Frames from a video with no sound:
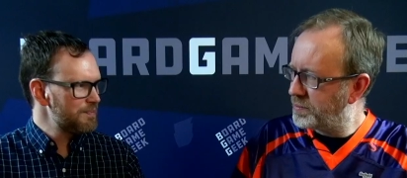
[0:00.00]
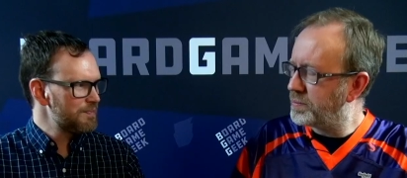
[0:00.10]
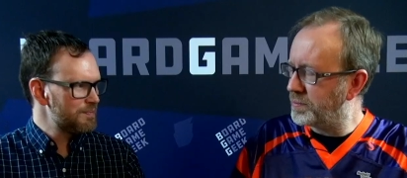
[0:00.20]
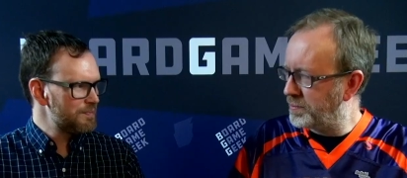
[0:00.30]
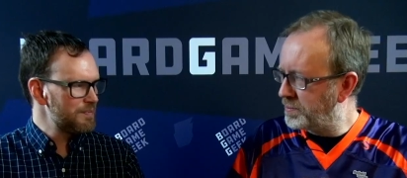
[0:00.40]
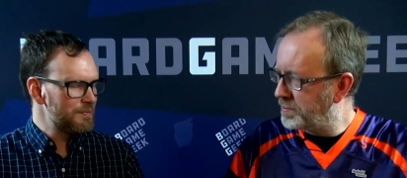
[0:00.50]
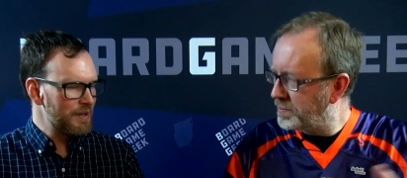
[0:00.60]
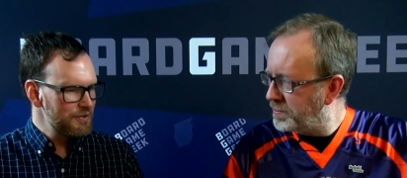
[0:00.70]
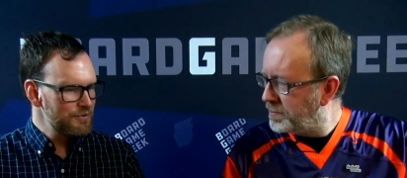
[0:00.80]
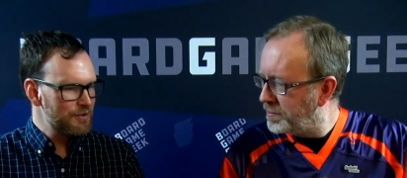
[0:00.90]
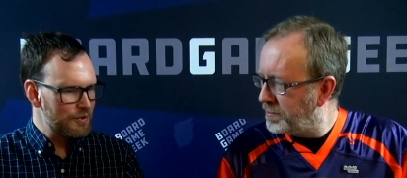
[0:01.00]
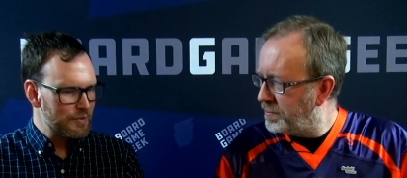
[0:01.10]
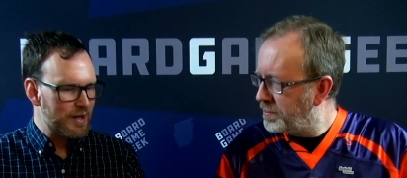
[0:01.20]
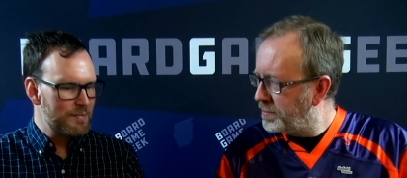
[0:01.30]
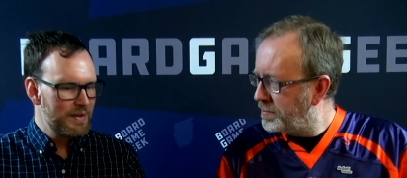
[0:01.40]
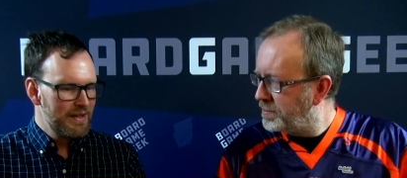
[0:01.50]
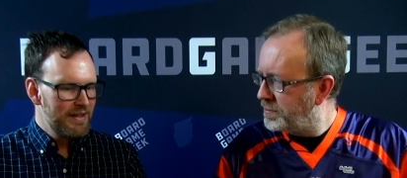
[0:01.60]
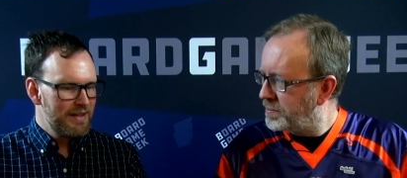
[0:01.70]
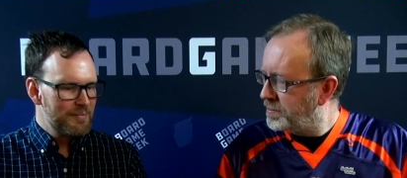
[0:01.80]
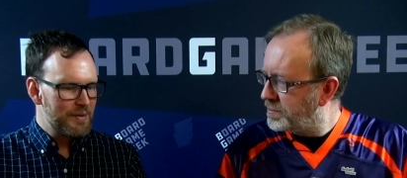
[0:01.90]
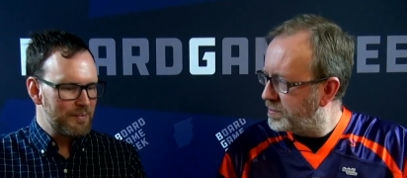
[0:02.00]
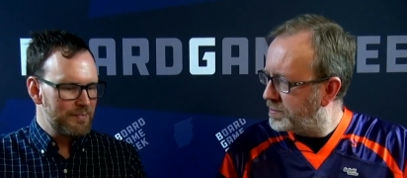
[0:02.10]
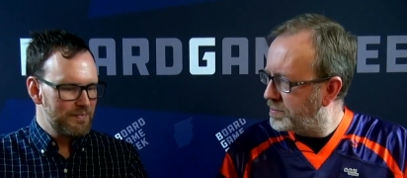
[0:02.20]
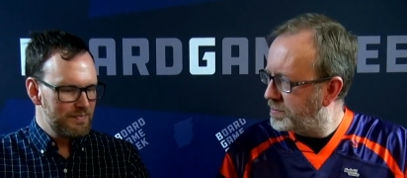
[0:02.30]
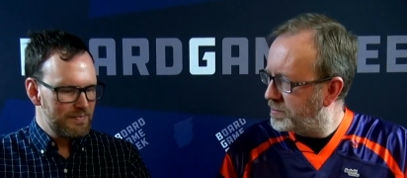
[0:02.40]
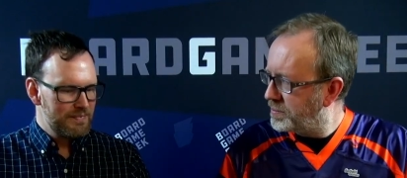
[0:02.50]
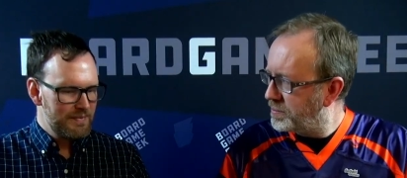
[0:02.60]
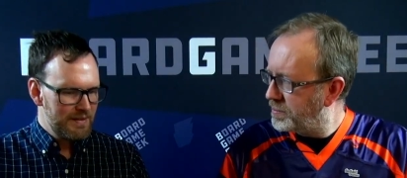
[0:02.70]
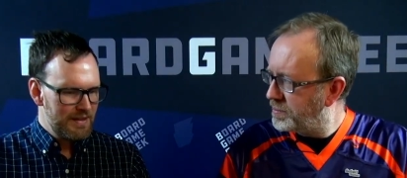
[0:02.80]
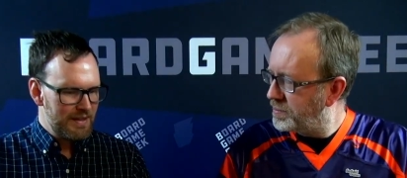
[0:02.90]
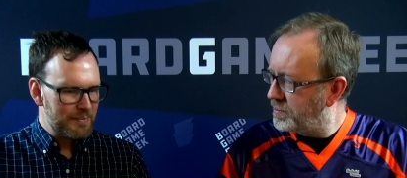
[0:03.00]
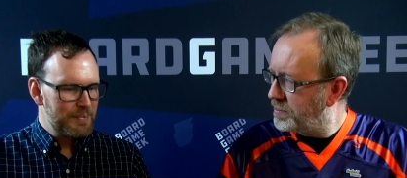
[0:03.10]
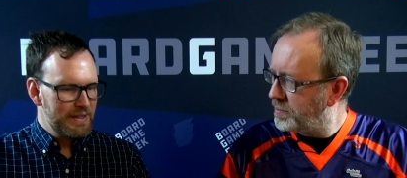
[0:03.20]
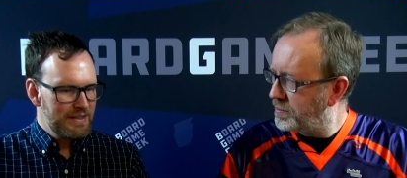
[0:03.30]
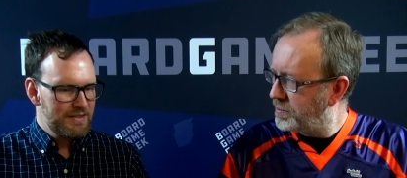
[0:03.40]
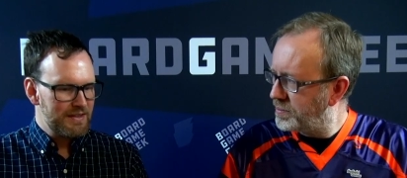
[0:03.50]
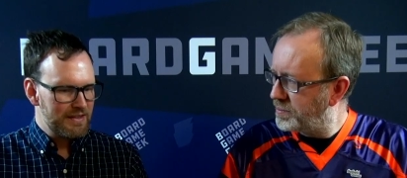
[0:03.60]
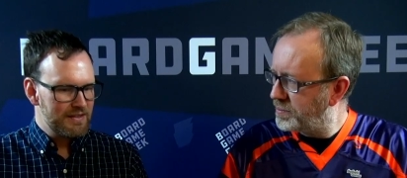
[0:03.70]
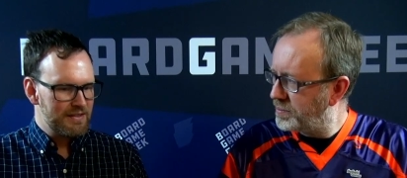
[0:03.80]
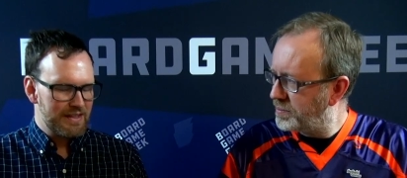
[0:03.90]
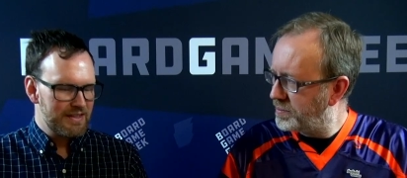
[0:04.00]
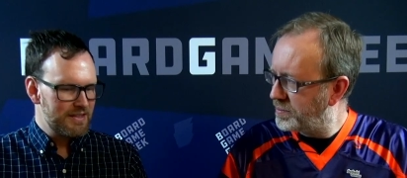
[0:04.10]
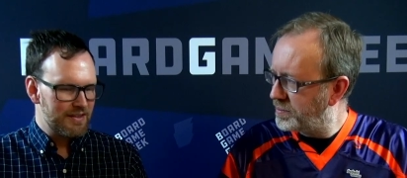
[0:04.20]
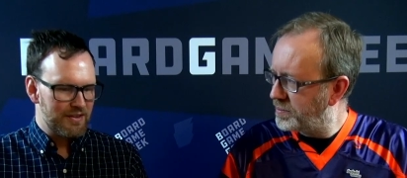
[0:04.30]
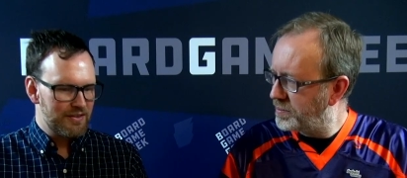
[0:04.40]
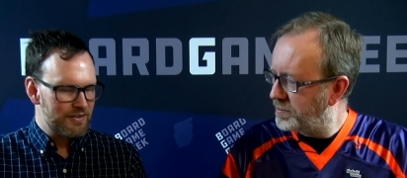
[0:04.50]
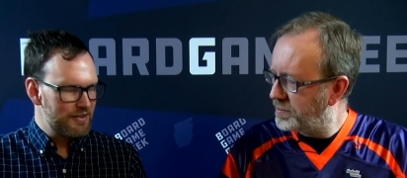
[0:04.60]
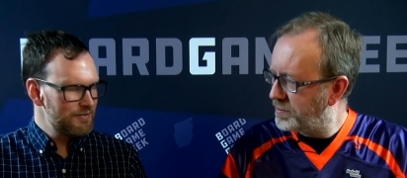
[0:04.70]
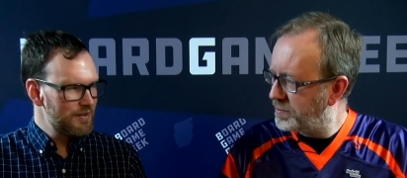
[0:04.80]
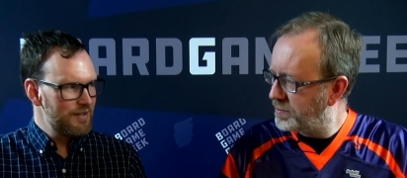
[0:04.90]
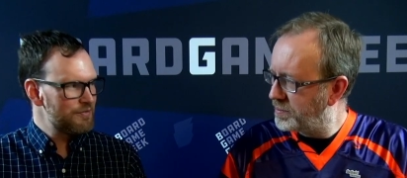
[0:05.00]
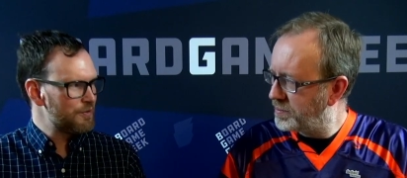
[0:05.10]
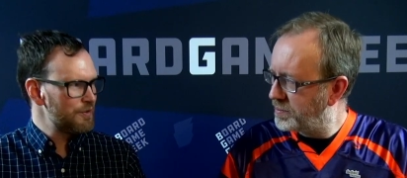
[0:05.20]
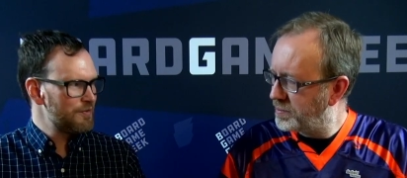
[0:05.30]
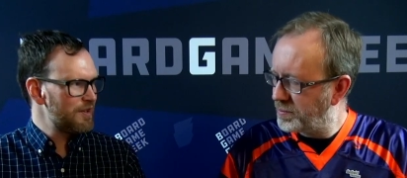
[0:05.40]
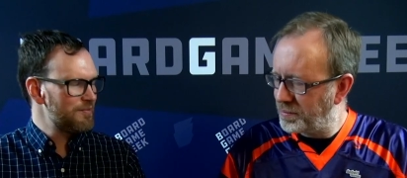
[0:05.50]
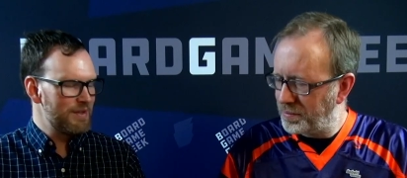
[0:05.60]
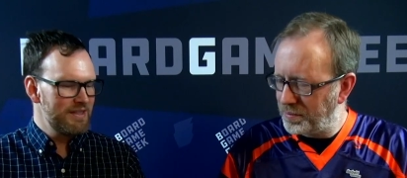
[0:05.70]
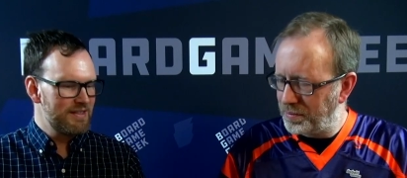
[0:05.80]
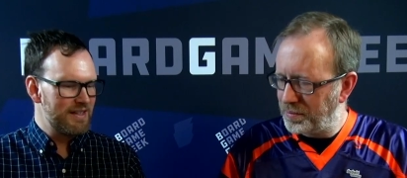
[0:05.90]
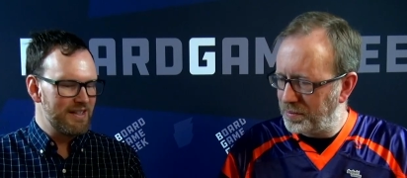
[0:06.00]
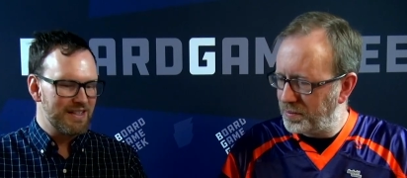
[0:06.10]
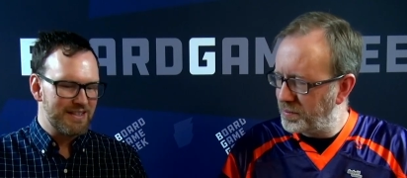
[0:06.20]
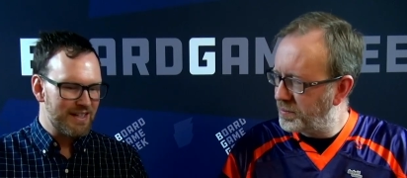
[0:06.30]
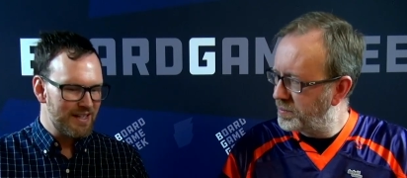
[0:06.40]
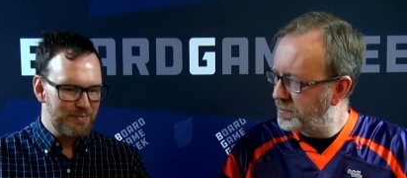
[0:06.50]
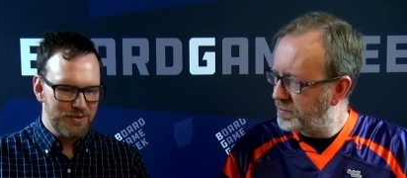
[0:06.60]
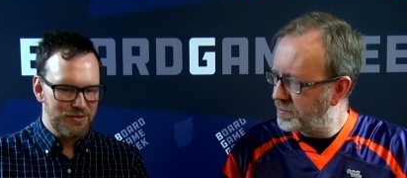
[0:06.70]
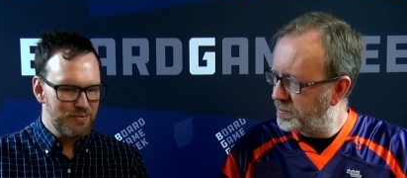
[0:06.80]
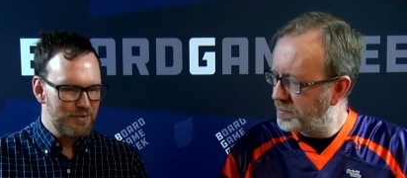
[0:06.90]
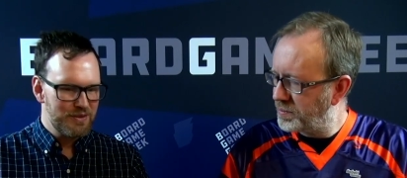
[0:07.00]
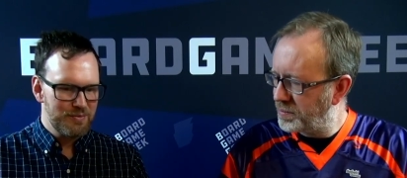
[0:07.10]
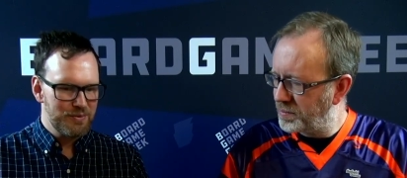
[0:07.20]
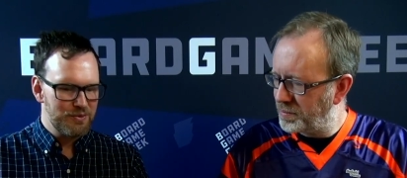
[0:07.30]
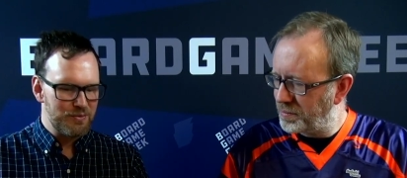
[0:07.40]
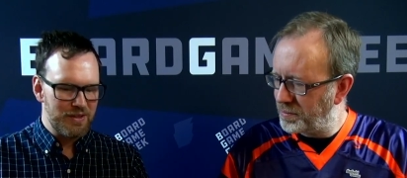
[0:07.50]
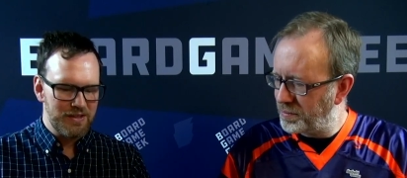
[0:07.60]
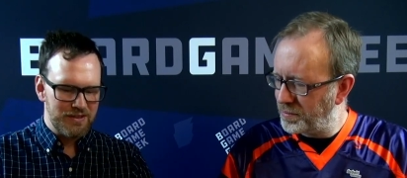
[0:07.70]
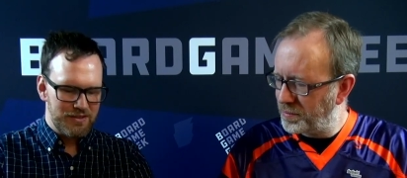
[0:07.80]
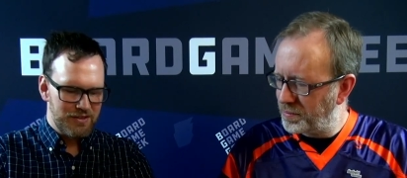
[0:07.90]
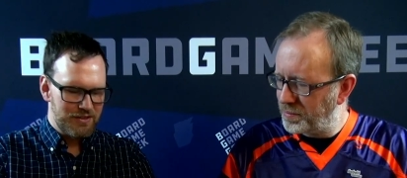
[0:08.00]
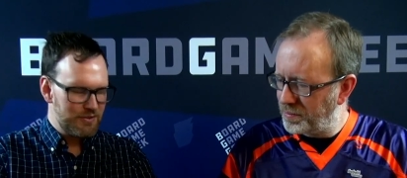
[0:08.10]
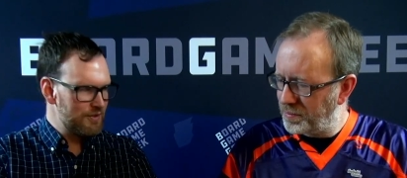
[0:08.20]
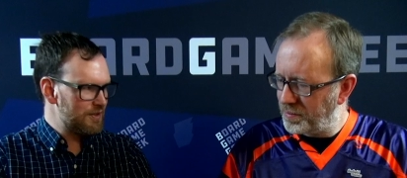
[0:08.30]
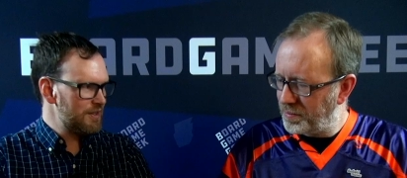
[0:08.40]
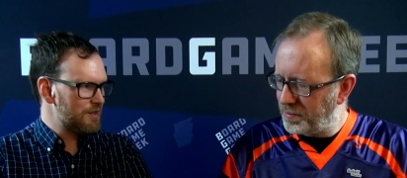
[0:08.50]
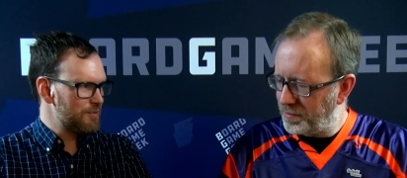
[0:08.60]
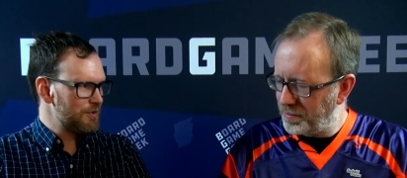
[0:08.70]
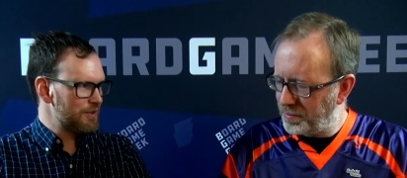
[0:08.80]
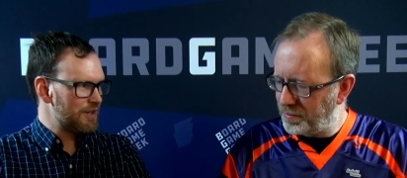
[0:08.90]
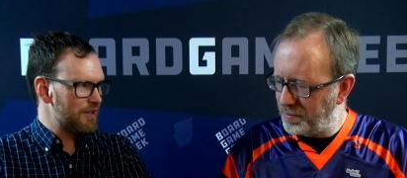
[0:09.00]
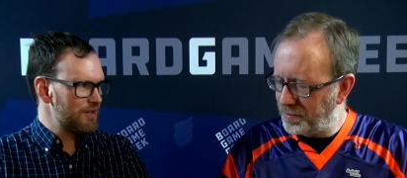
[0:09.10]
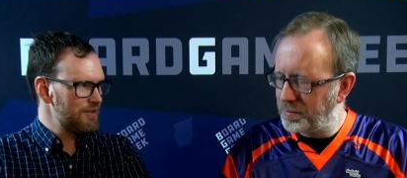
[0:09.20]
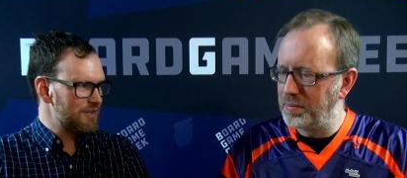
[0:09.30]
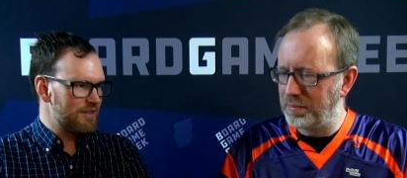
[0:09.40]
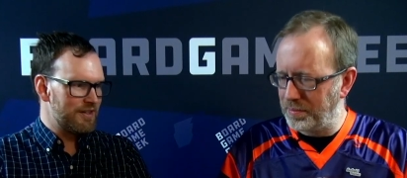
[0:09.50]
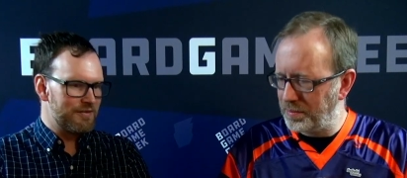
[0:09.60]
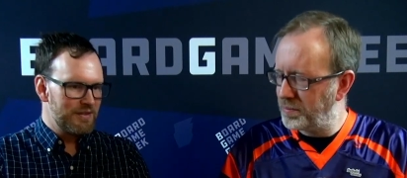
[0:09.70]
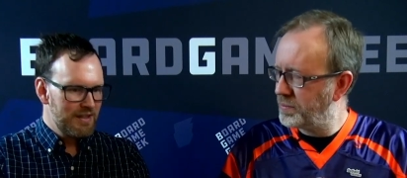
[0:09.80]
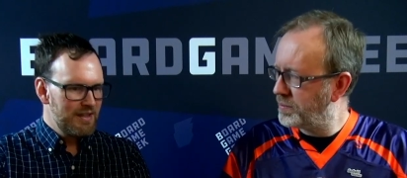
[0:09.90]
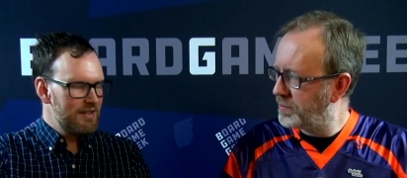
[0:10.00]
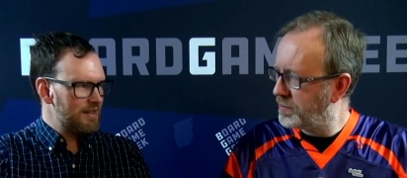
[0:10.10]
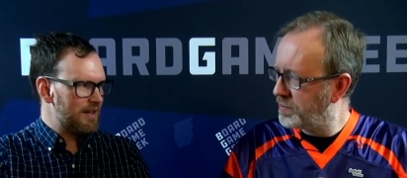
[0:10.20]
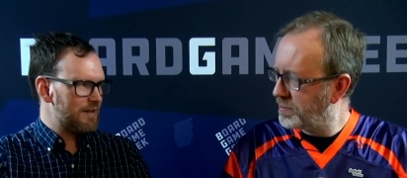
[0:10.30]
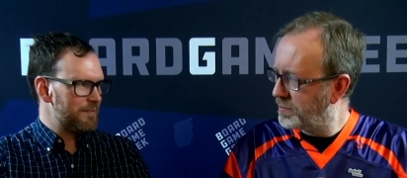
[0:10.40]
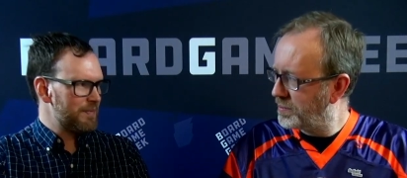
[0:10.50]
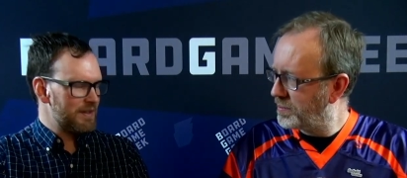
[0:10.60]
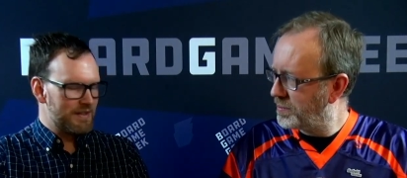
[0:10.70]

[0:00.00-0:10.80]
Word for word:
Speaker 1: mm -hmm. puzzle co-op, but it plays in, like I said, 35, 45 minutes, and the setup is super simple as well, because as you can see, it's mostly cards instead of um, the